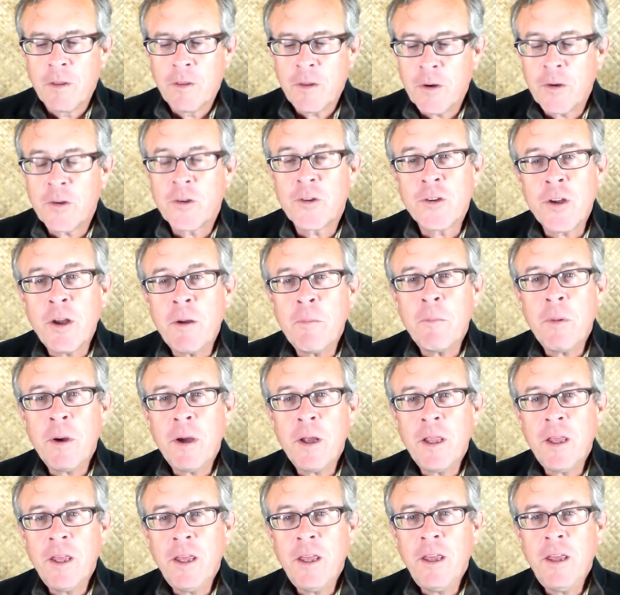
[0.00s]
There's
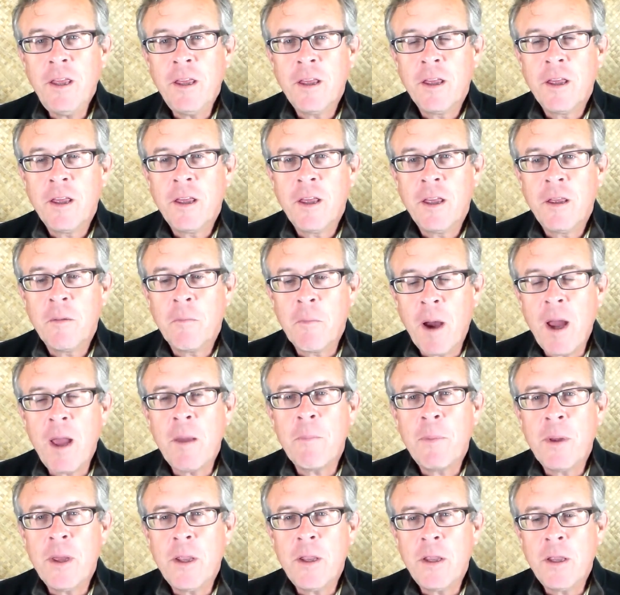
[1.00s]
somebody, in my
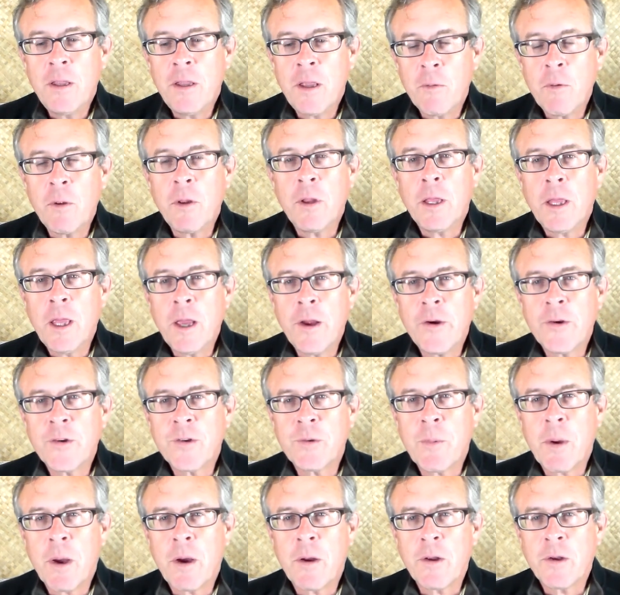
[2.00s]
opinion, that really
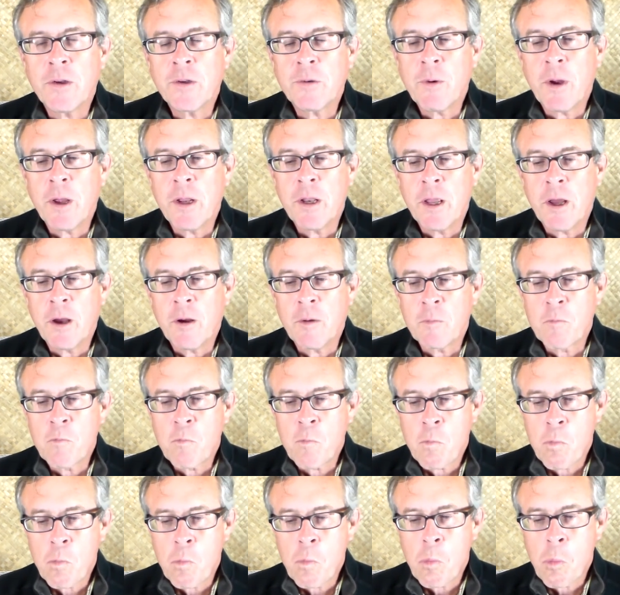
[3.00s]
cares about us right now
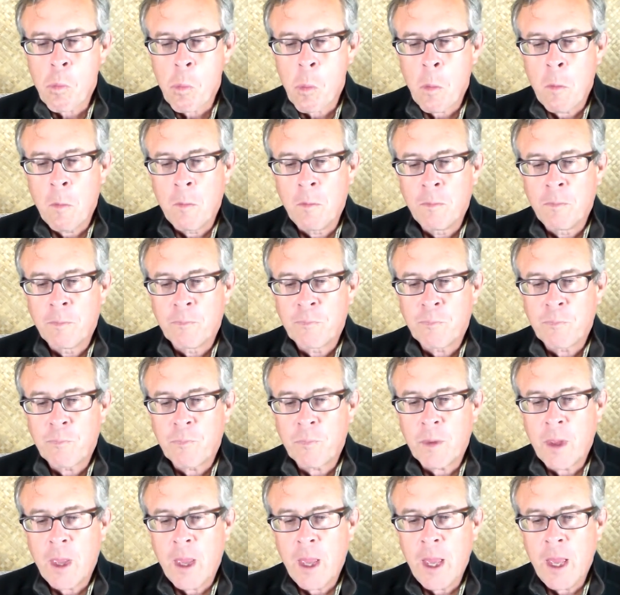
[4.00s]

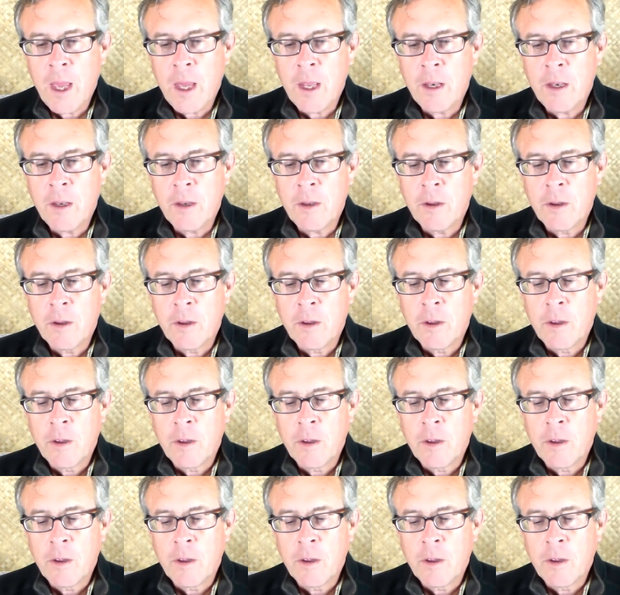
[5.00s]
and